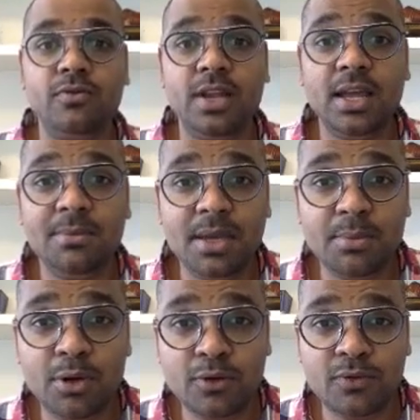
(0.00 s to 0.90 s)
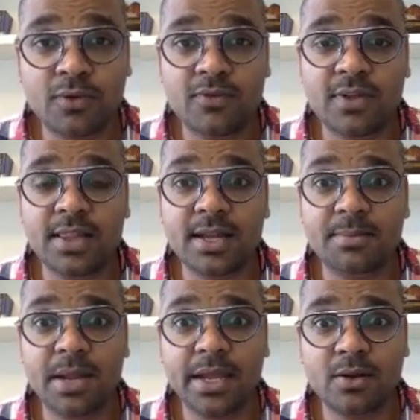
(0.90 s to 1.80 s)
Will I be able to fulfill
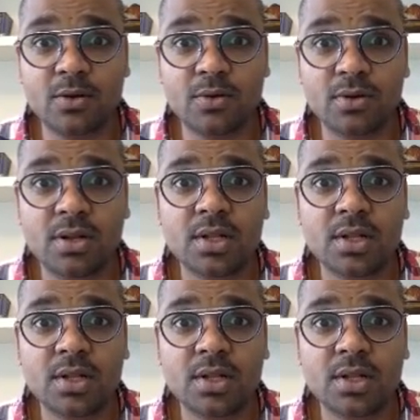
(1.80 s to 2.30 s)
that bank loan?